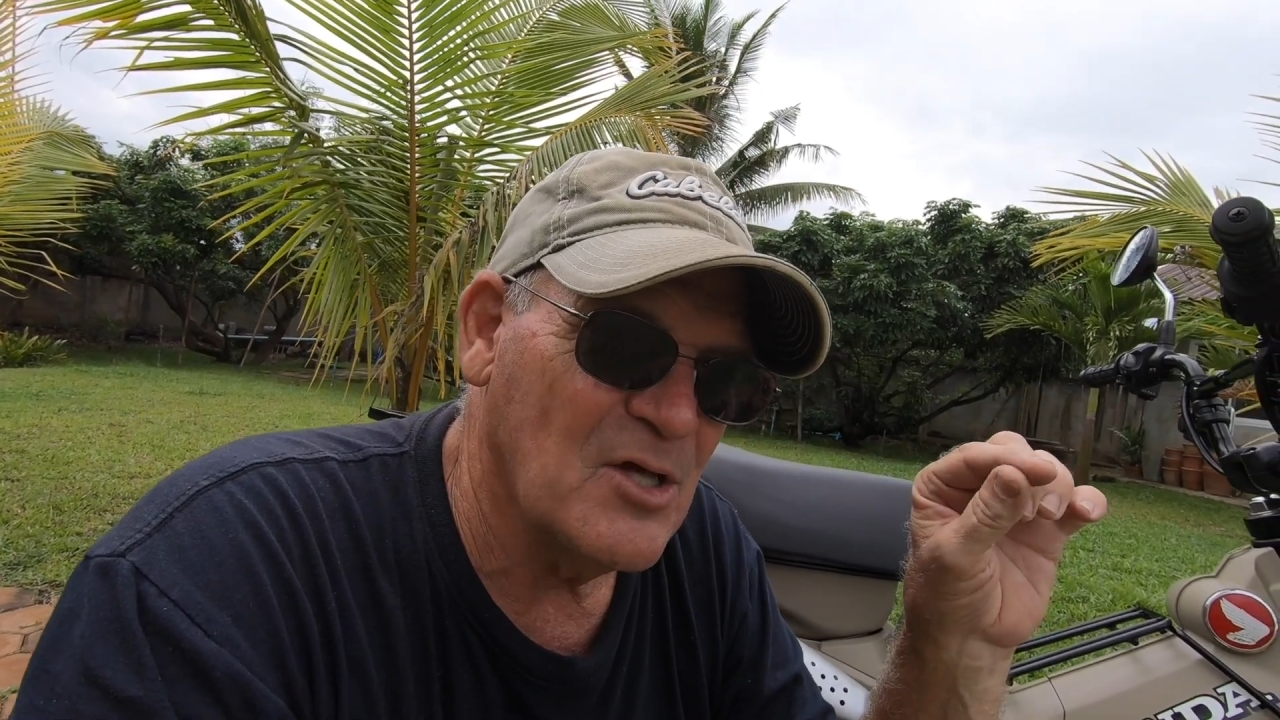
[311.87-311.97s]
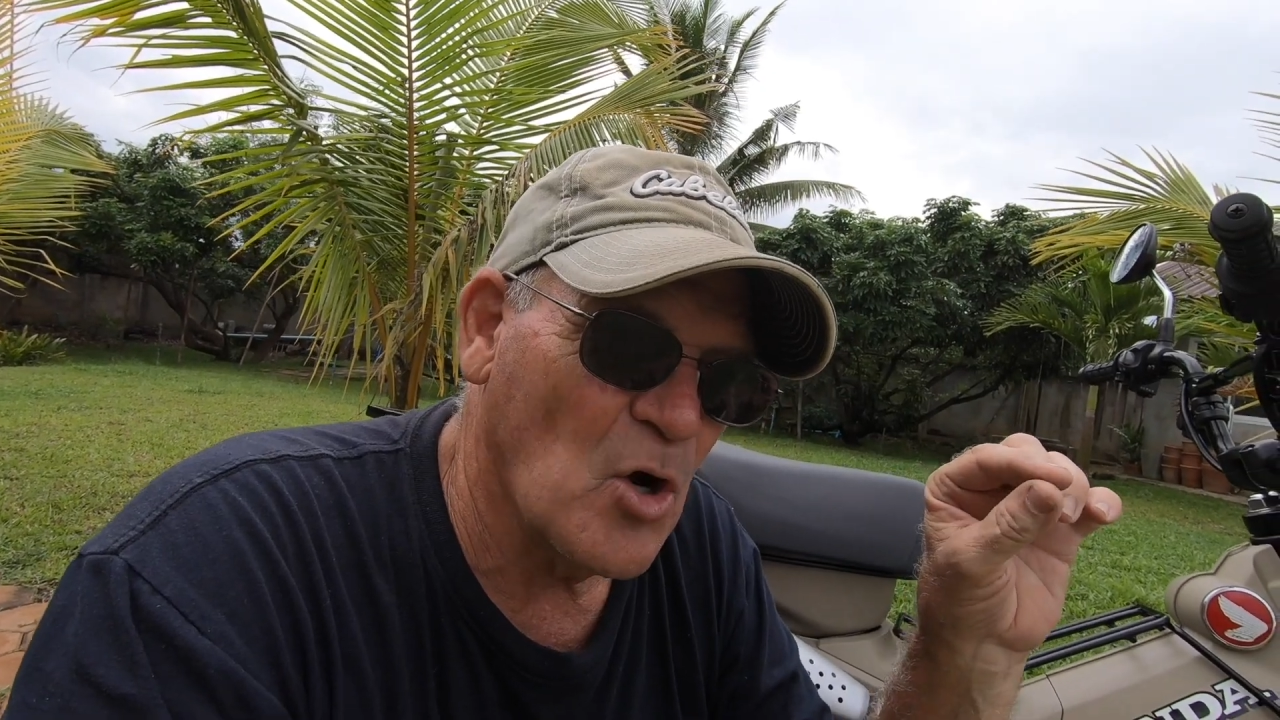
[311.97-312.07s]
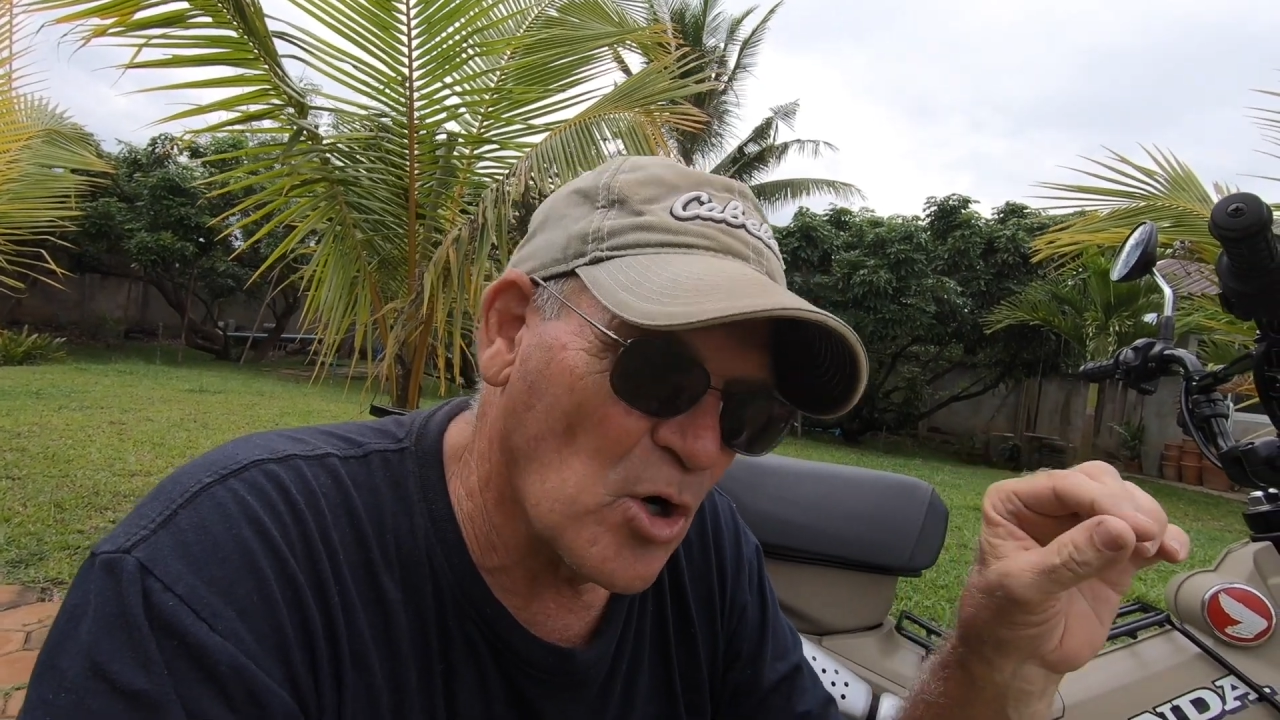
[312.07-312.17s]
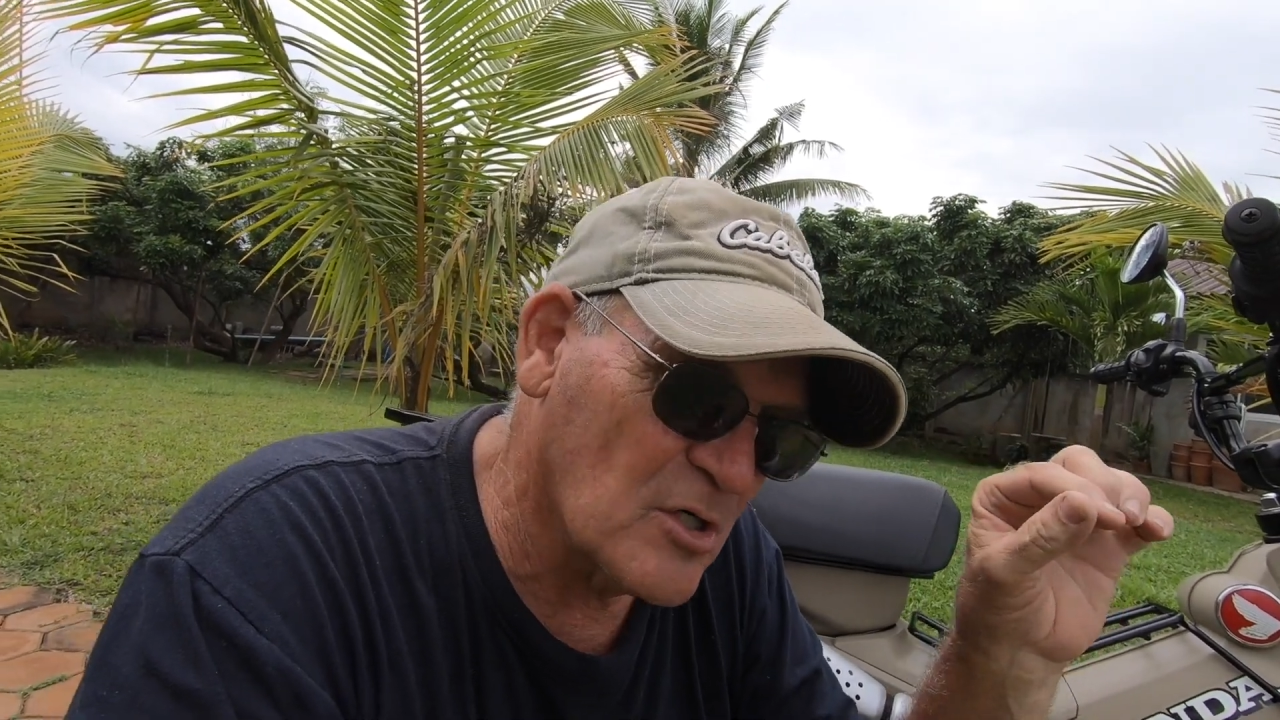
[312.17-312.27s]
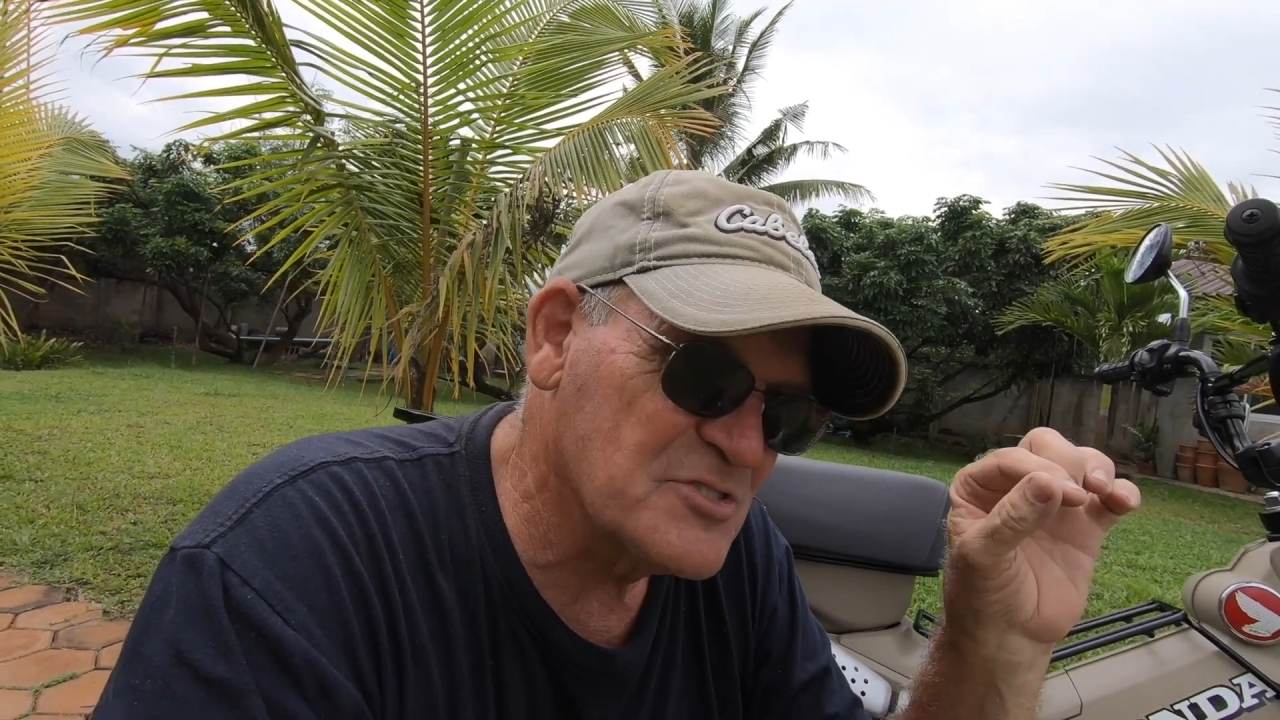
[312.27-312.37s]

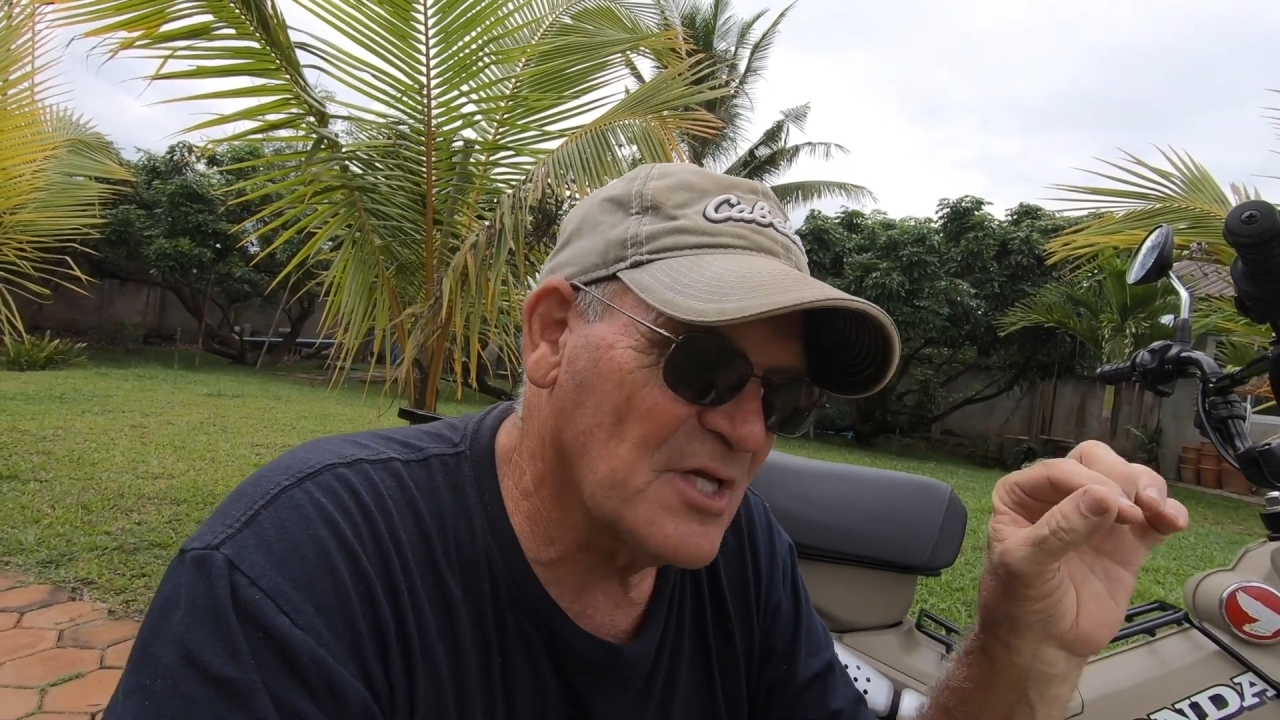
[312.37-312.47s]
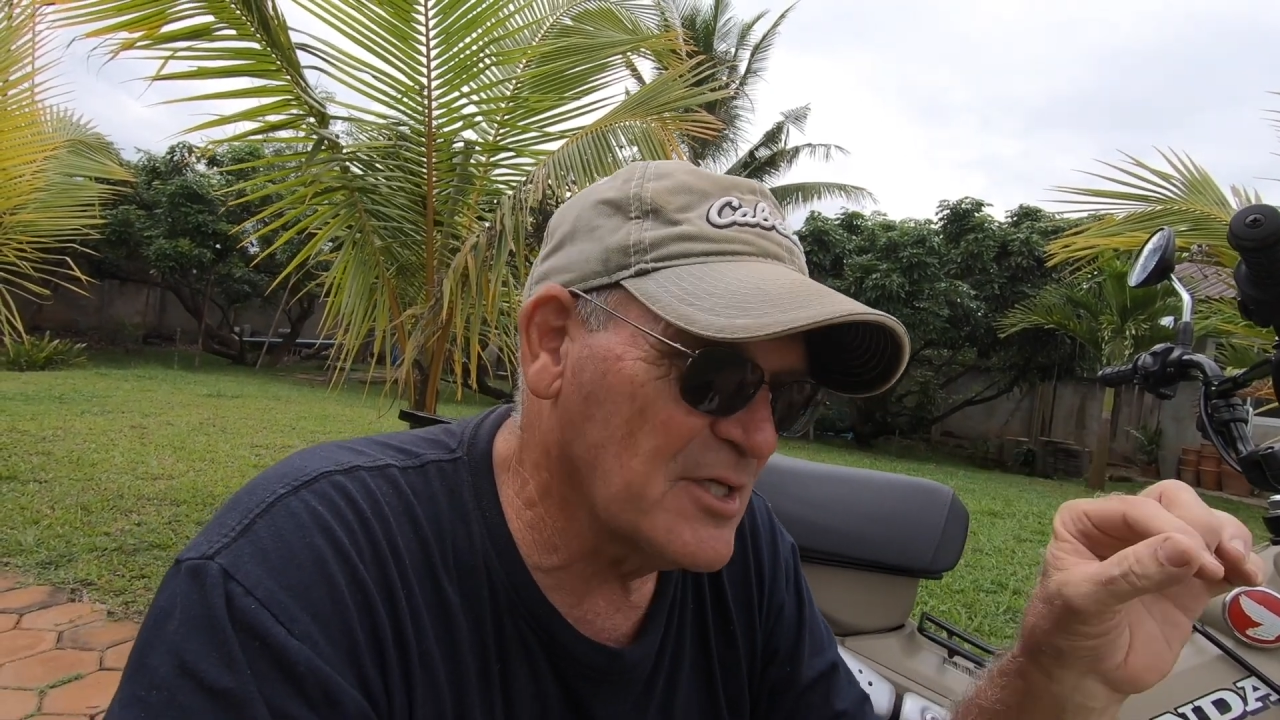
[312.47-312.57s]
R's a